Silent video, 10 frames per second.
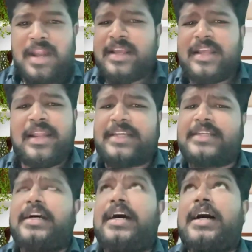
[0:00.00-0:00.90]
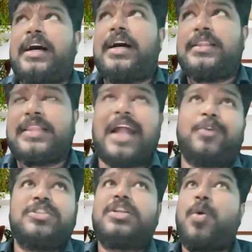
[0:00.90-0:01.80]
And again, like that
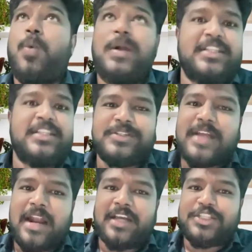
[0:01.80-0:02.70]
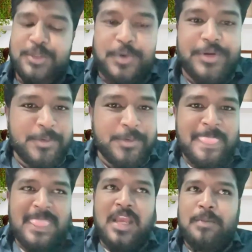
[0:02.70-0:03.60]
was the one entry that I showed you,
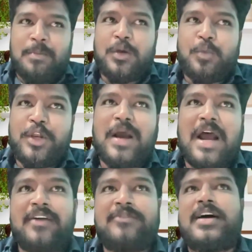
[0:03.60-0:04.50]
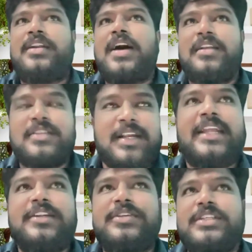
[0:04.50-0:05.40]
but we do have another
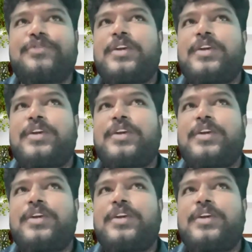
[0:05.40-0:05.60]
entries.